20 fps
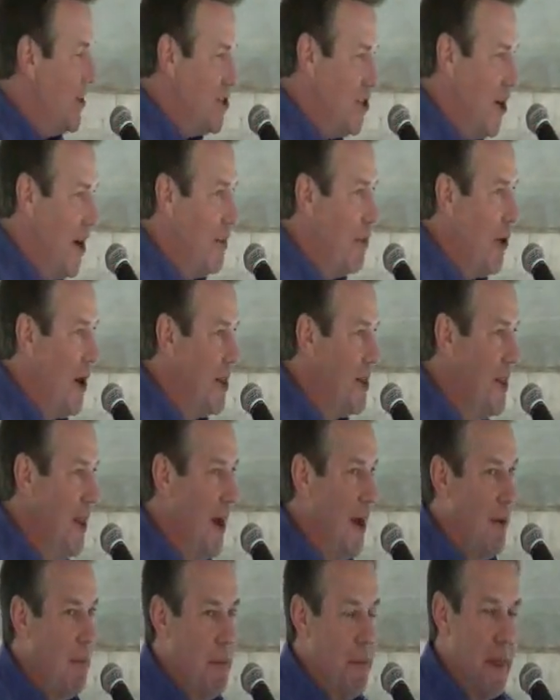catching our breath
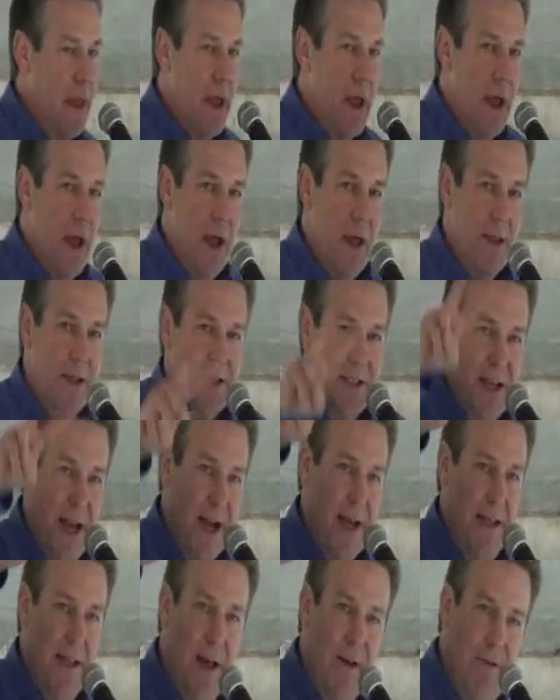now. The
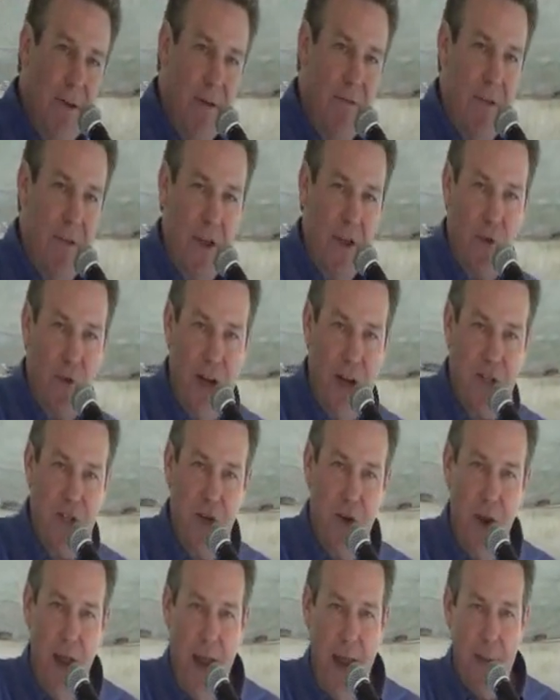second level of the threat
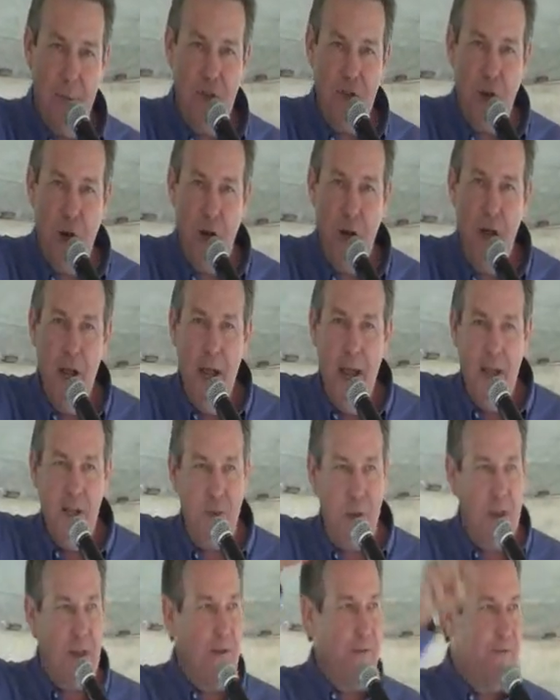to New Hampshire
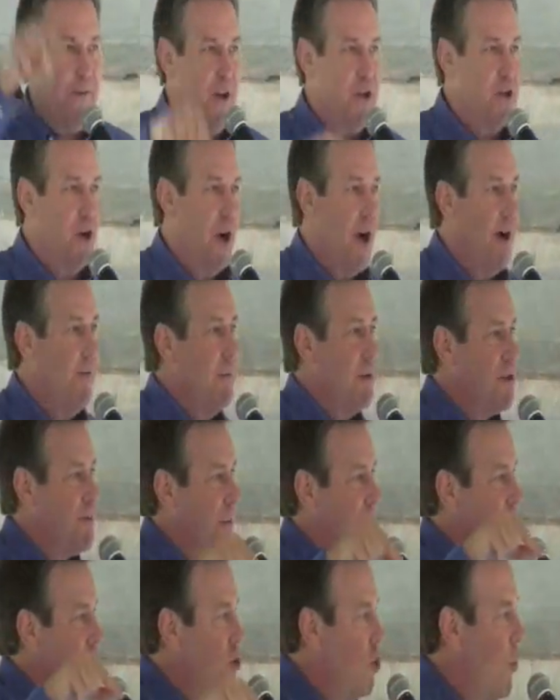is what the federal government's
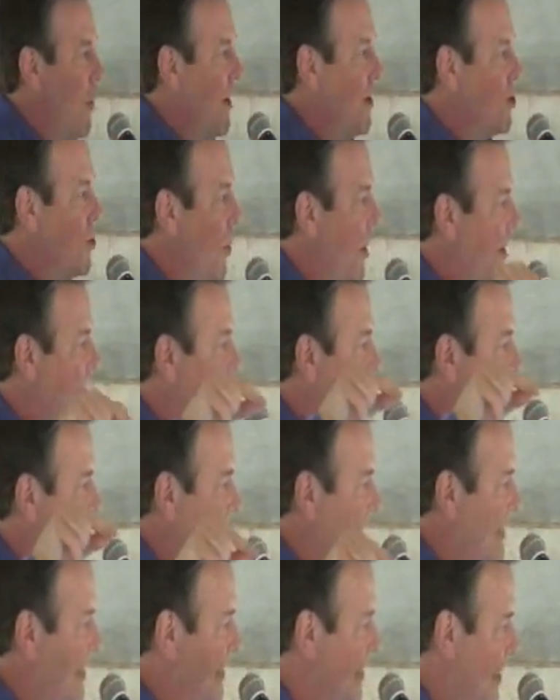been doing to us
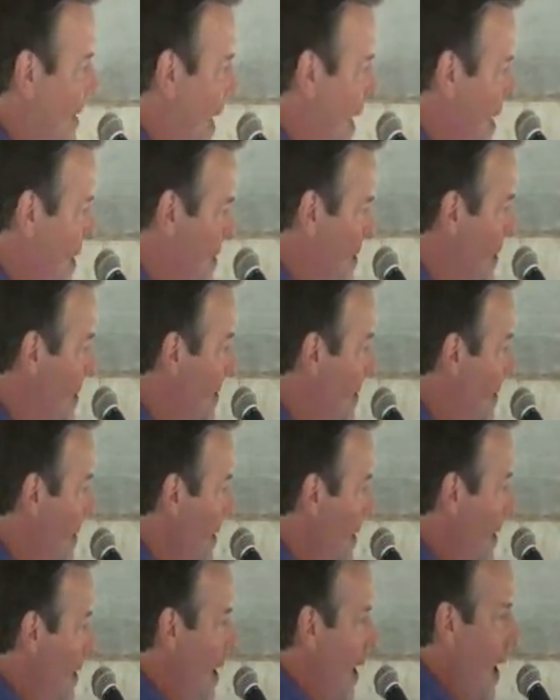as a state.
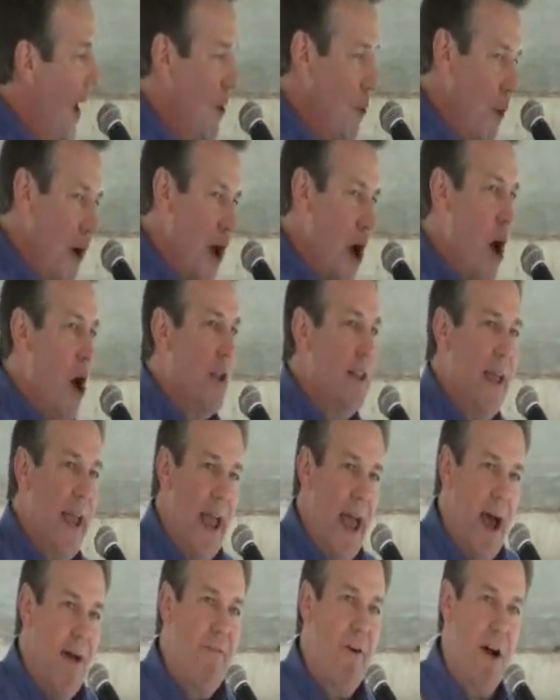And we only
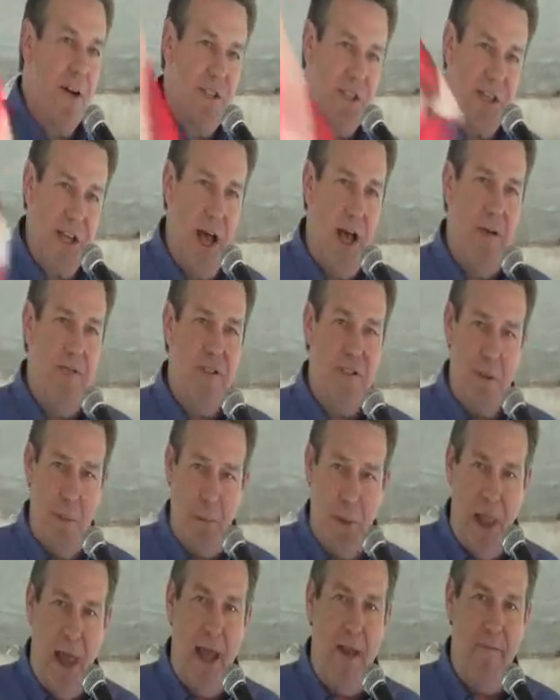have ourselves to
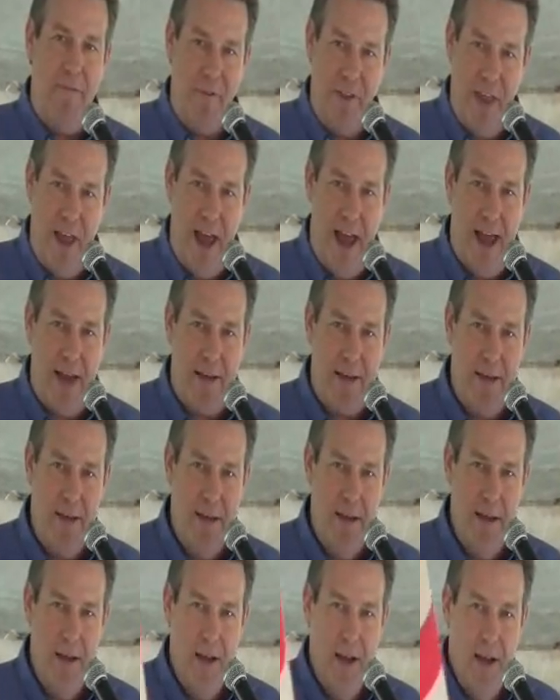blame for that.
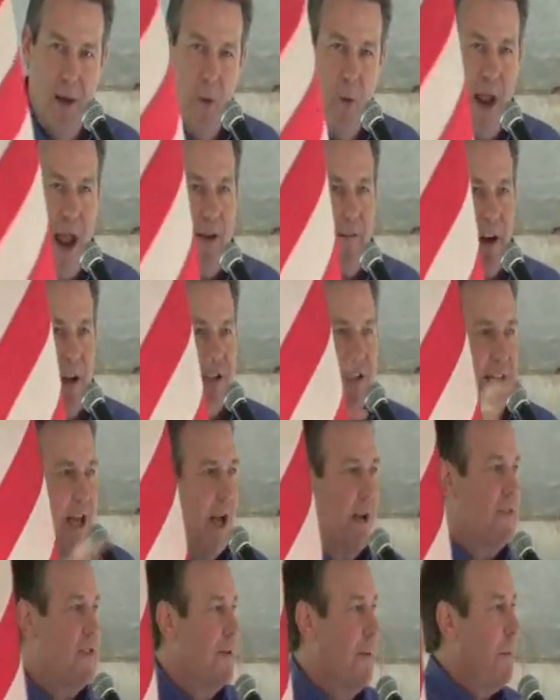We have
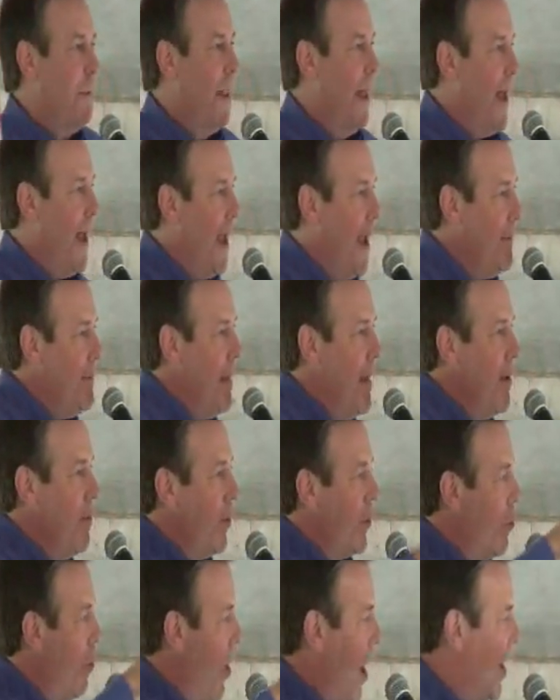ourselves to blame
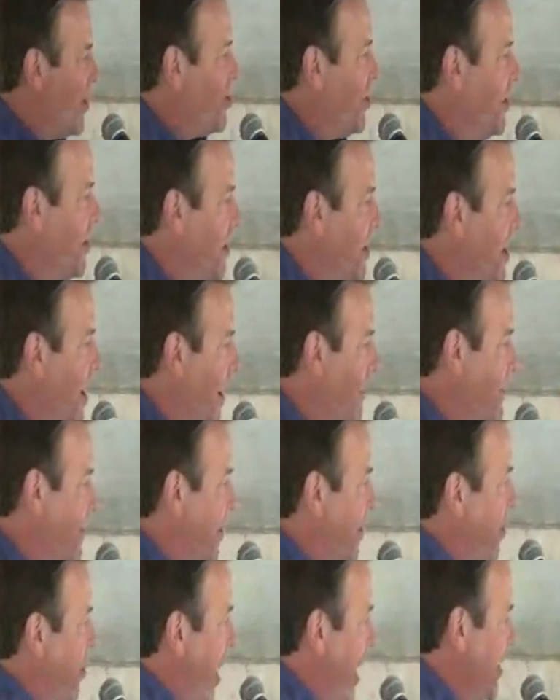when Washington
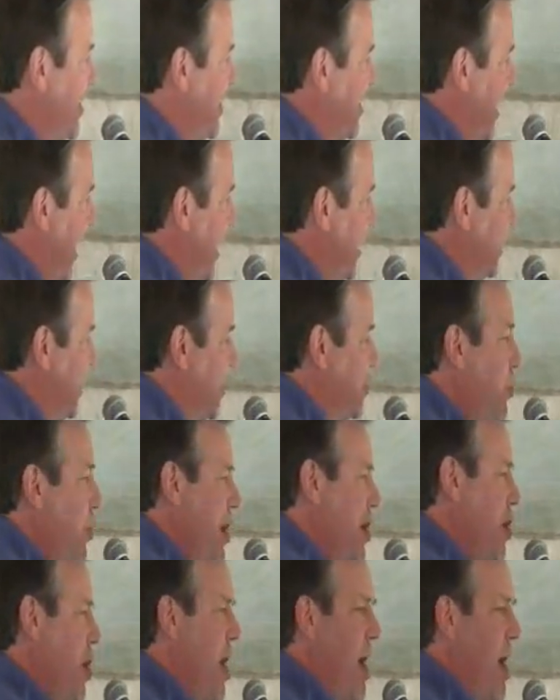comes into our state and says, we